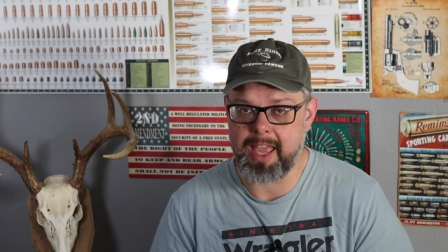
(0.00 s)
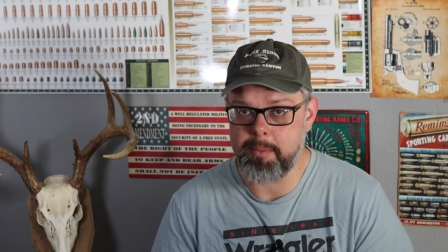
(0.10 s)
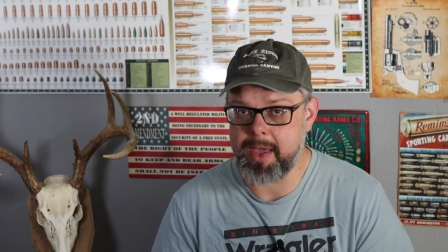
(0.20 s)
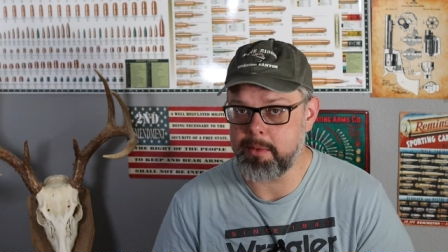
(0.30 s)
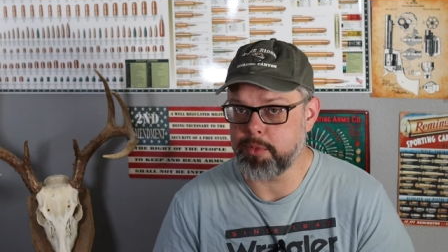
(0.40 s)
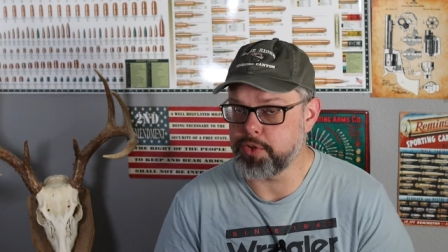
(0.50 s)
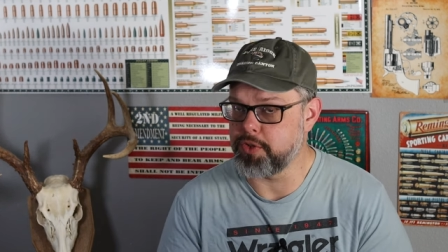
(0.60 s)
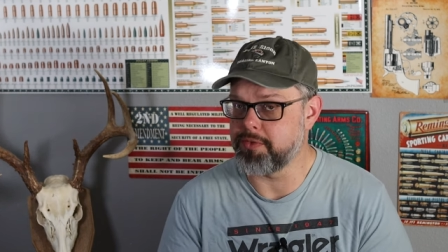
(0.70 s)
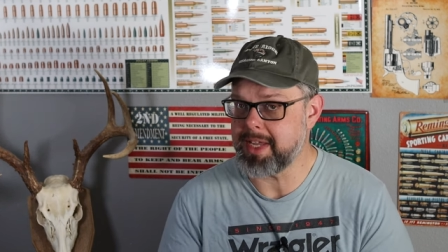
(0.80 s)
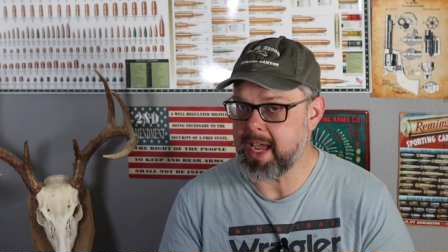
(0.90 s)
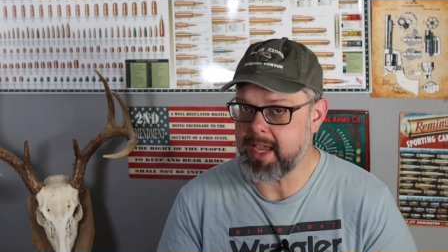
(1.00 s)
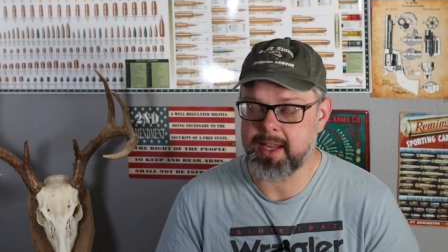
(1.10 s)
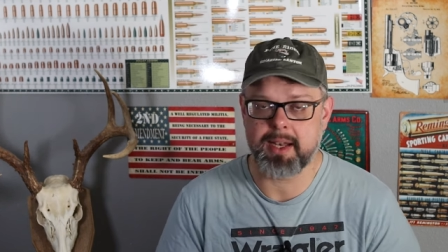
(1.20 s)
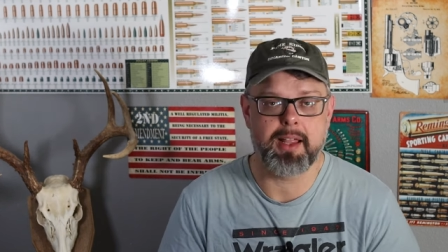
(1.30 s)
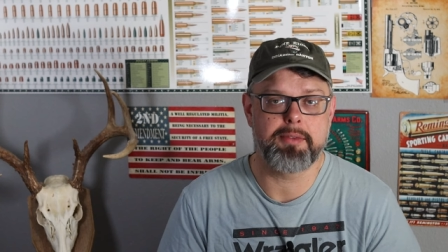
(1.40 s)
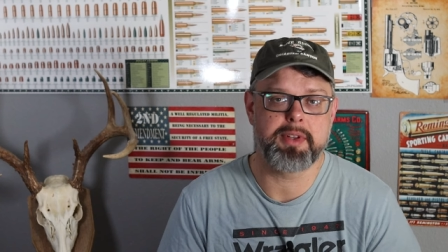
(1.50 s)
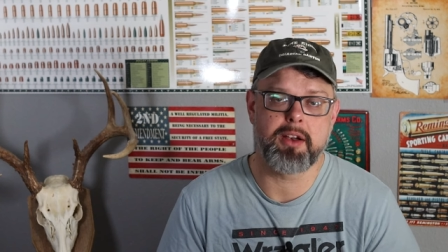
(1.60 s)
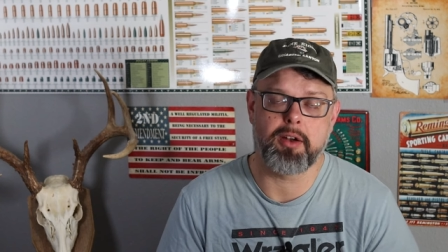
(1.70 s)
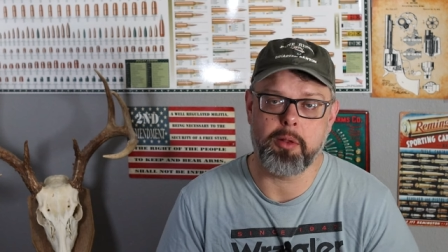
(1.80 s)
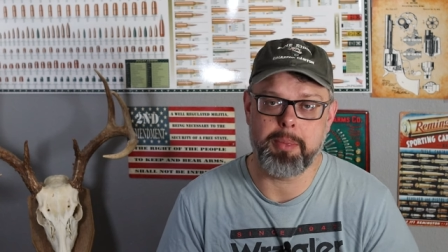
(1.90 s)
game animals you've taken. I'd love to
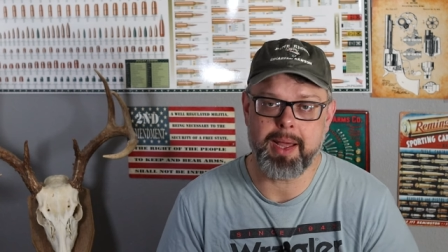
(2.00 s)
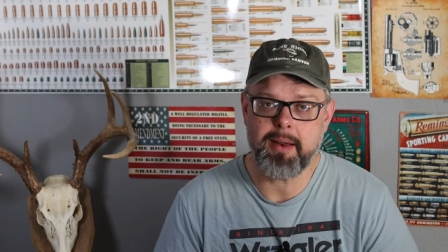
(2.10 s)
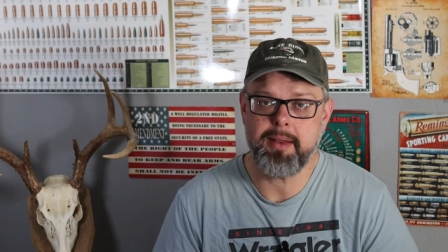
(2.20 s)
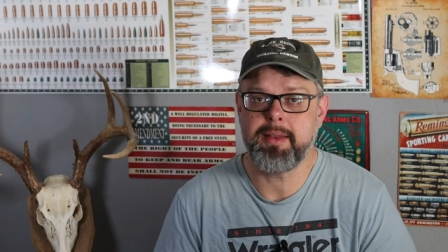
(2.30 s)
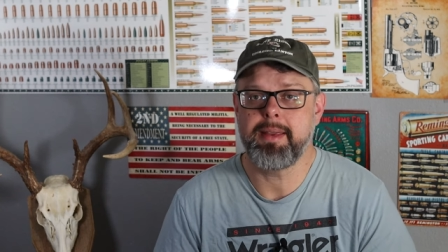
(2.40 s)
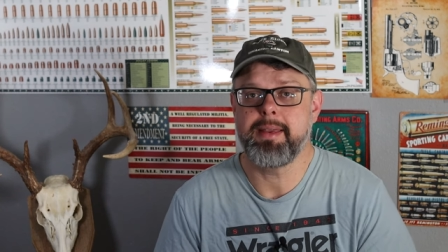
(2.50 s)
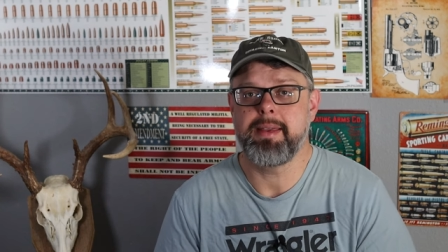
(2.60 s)
hear all about it.